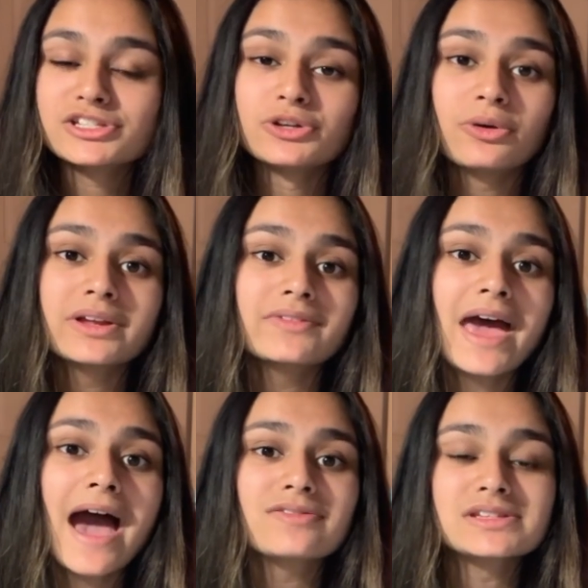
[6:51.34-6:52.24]
So you don't even
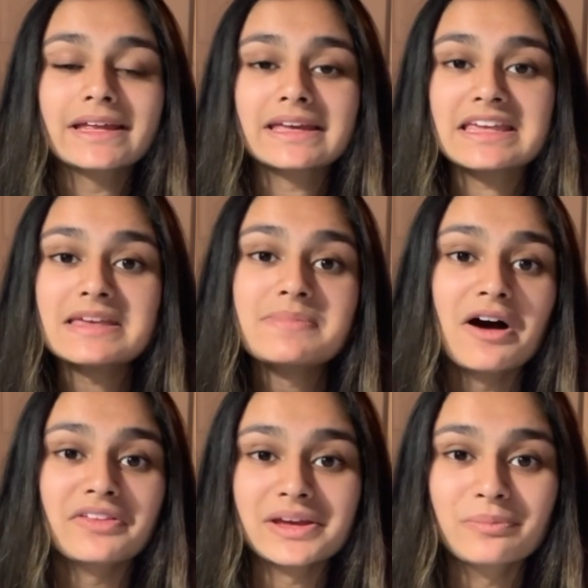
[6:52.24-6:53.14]
have to like
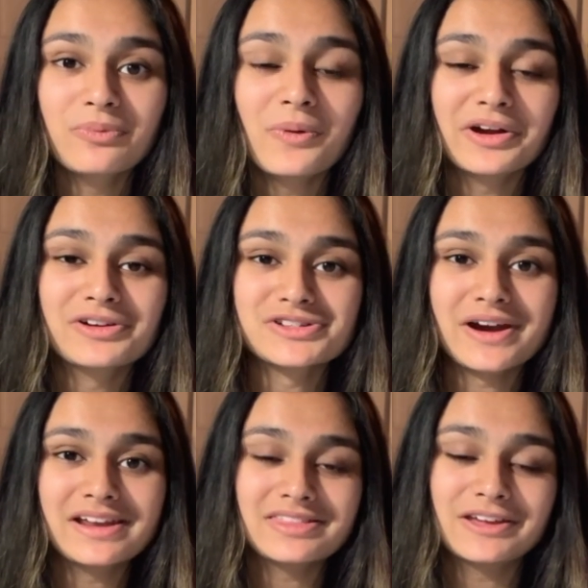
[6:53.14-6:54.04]
email the employers or
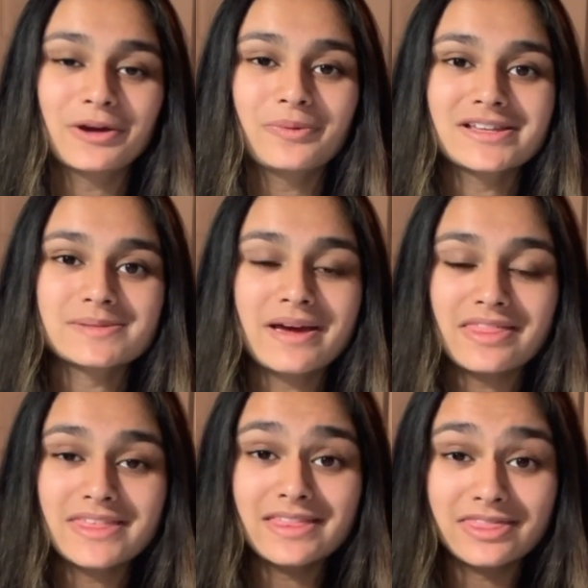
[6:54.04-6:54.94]
anything your resume.